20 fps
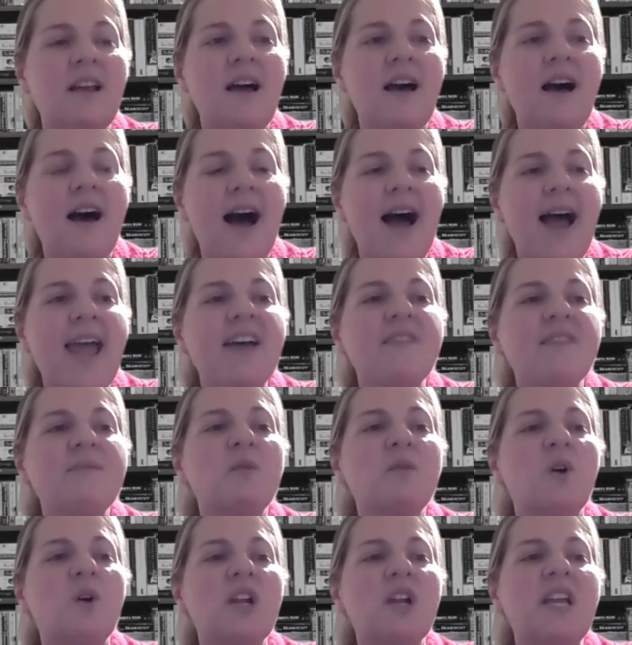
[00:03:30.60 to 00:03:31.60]
I have been
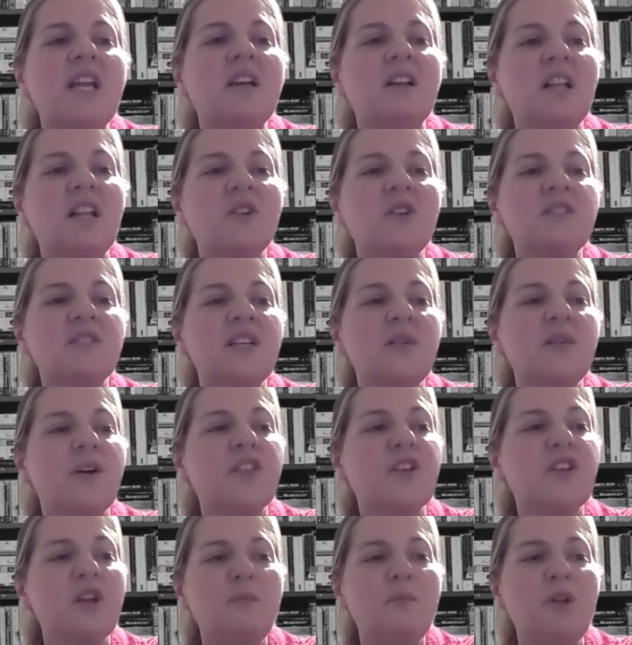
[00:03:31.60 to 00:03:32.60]
working closely with
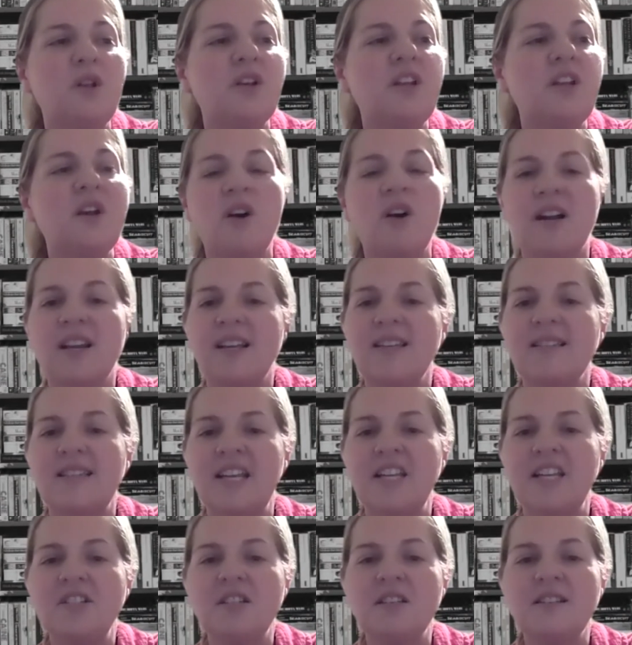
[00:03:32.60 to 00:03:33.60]
community
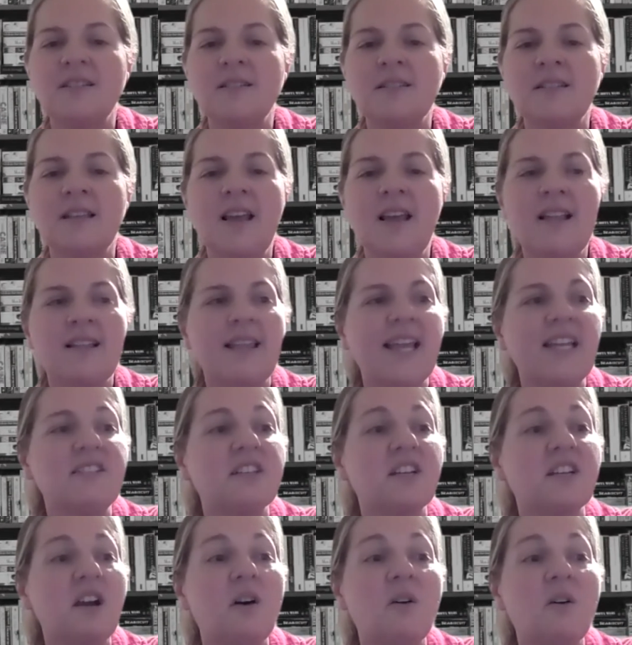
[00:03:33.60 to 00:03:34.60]
organizations like
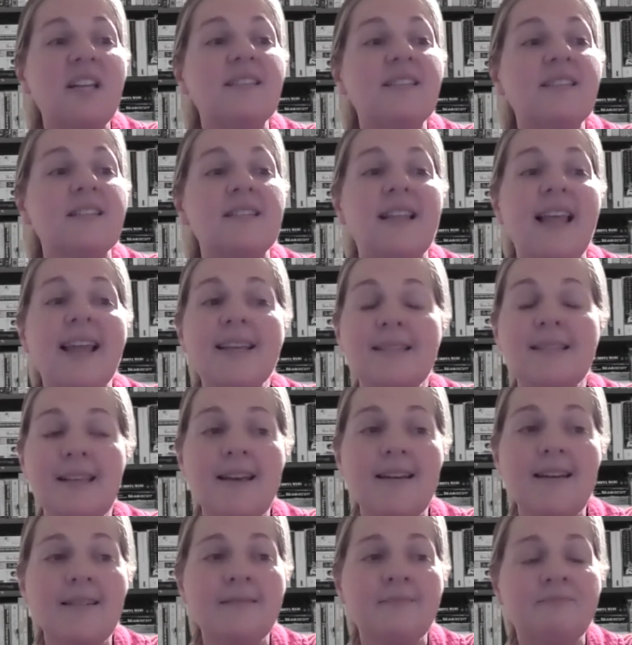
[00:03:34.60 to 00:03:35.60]
Decoding
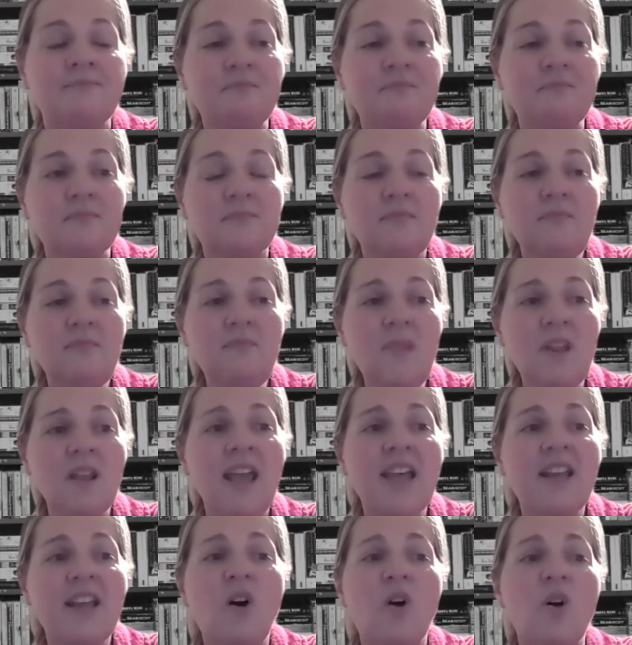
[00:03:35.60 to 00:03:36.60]
Dyslexia
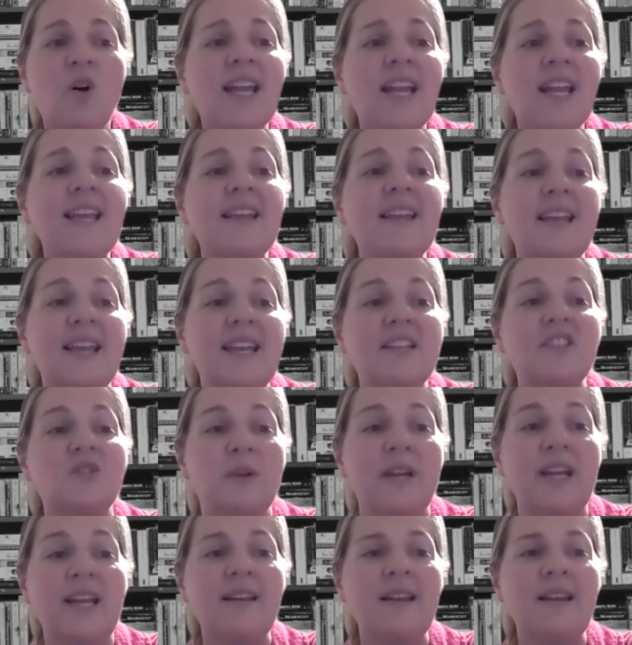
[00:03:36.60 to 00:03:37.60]
and Oregon Kids
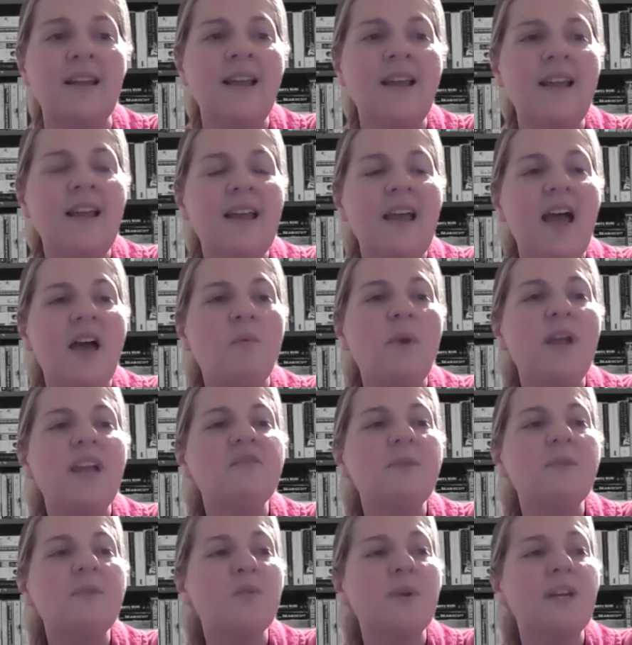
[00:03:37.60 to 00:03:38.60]
Read, and we have
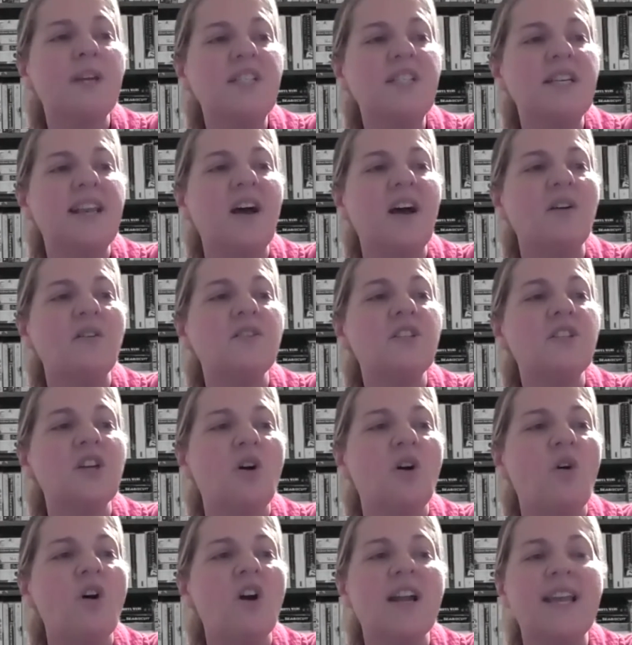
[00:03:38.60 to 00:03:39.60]
been reaching out to
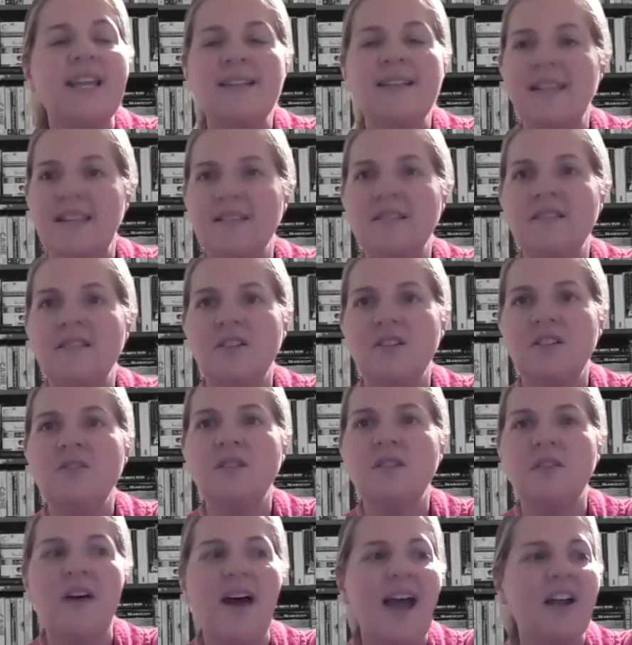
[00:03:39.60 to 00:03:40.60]
Oregon's institutes
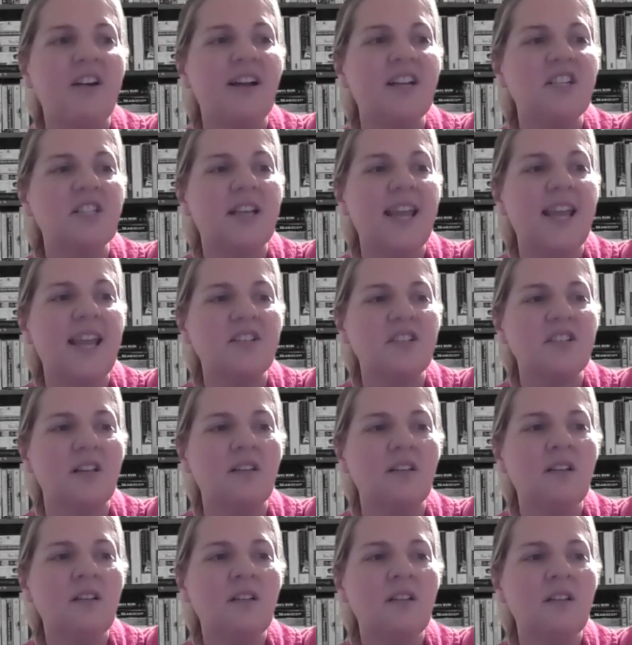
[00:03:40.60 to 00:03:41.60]
of higher education
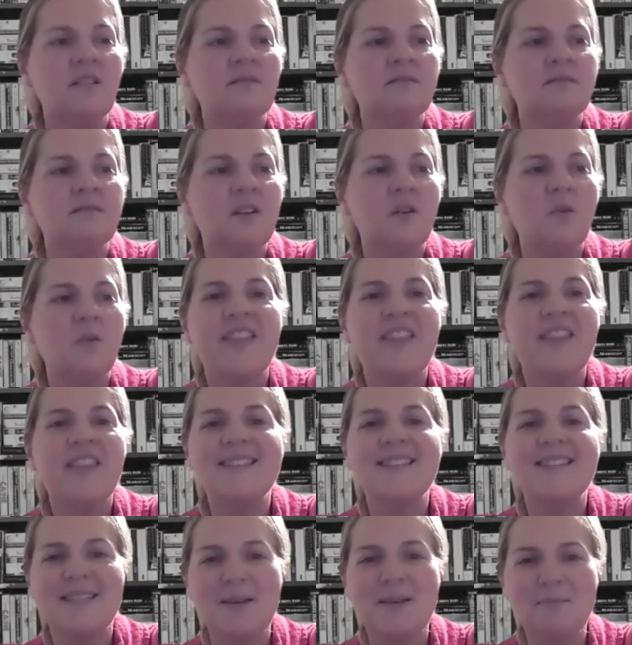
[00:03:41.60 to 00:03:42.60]
with a
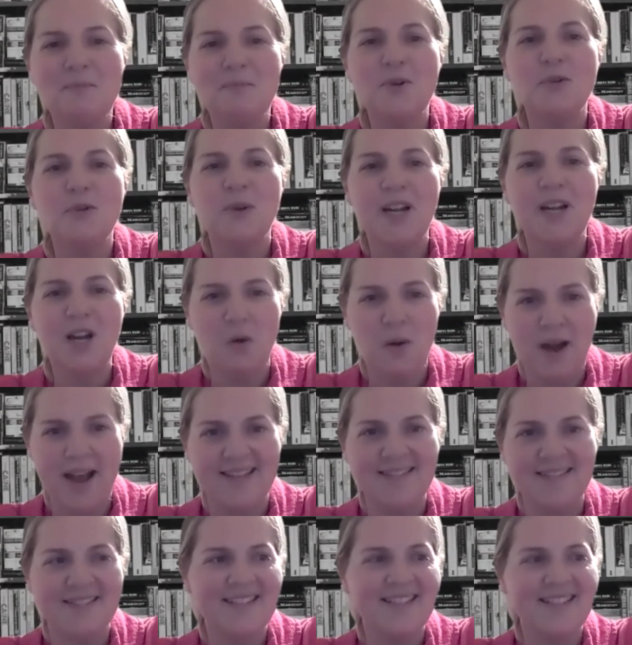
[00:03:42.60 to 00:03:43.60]
simple
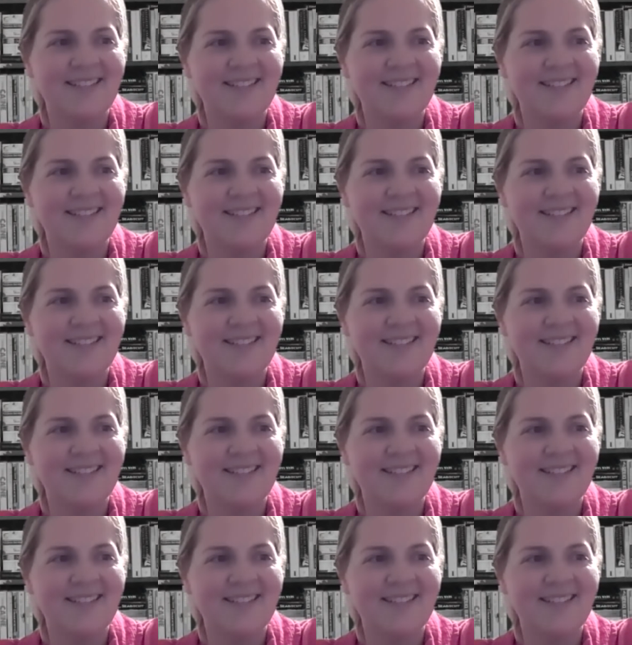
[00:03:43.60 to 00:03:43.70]
request.